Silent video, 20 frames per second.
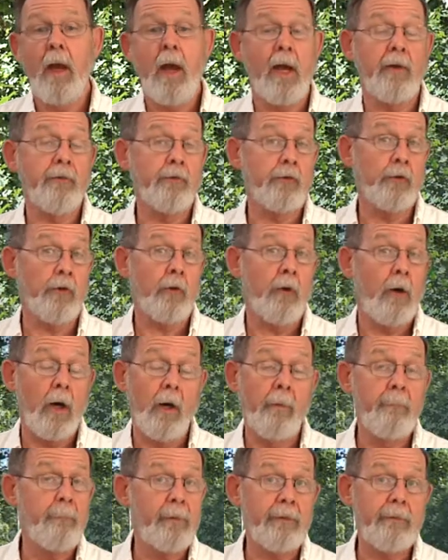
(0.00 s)
and your
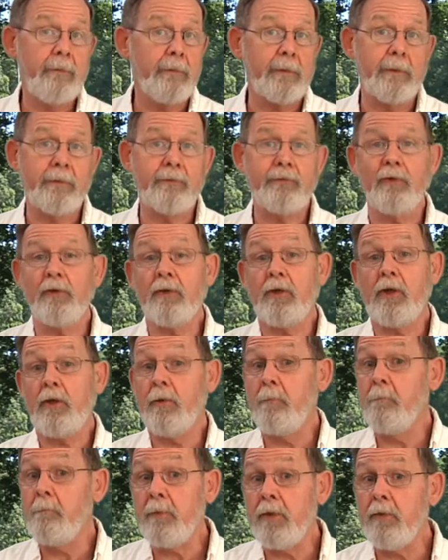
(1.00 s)
ability to
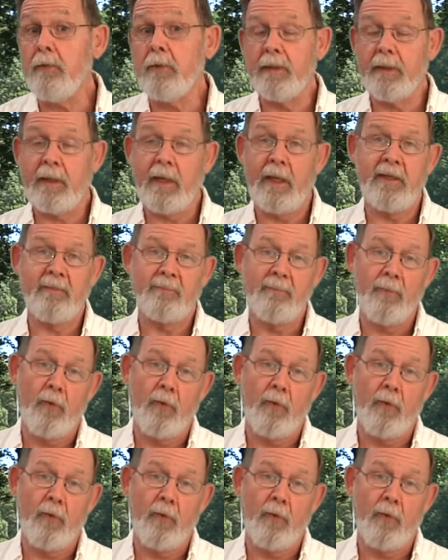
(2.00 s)
communicate